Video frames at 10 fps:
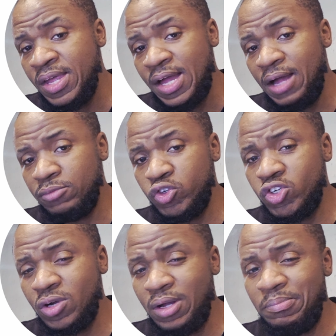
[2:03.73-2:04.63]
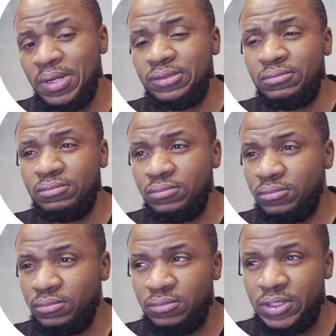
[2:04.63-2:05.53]
I'm not sure about
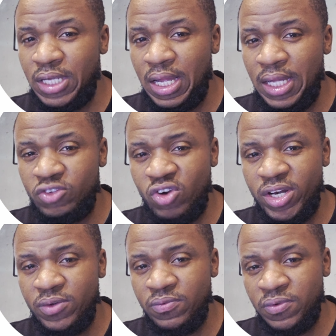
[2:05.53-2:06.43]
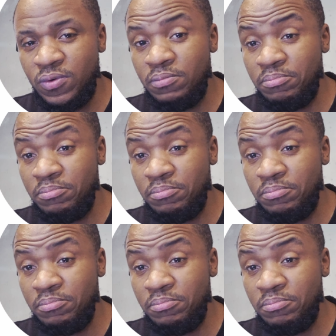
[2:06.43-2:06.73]
trading view,